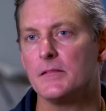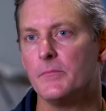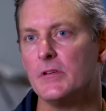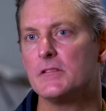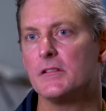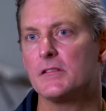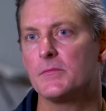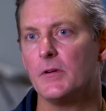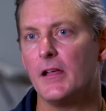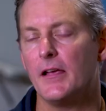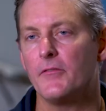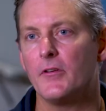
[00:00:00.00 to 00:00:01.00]
a business,
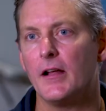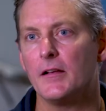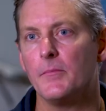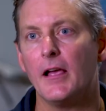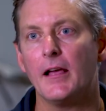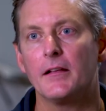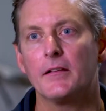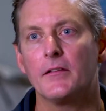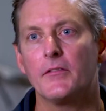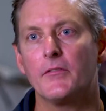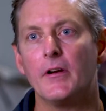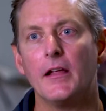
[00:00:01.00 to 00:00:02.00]
we have around about
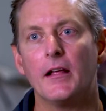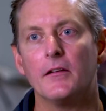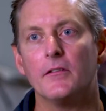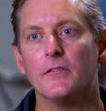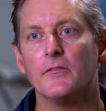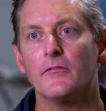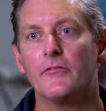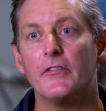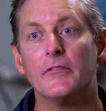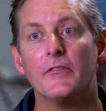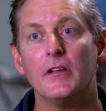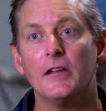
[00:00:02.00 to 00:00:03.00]

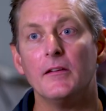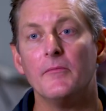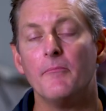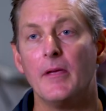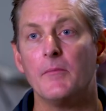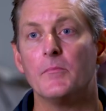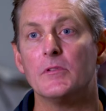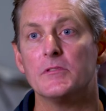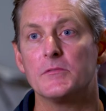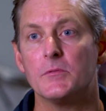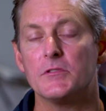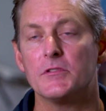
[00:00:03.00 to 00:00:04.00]
350
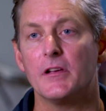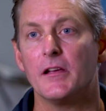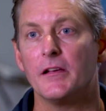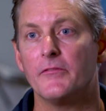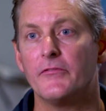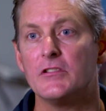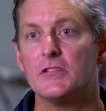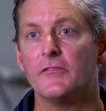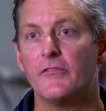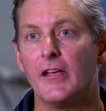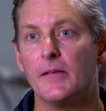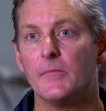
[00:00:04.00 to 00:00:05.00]
members, which are
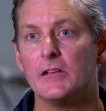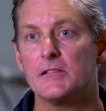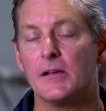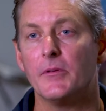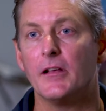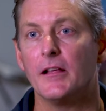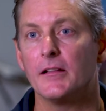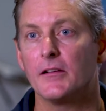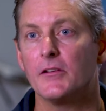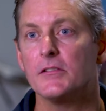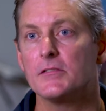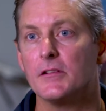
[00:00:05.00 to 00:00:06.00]
fishing families up and down the
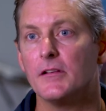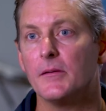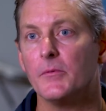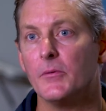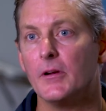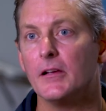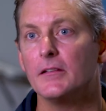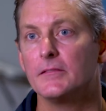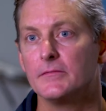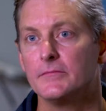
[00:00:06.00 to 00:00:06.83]
coast of WA.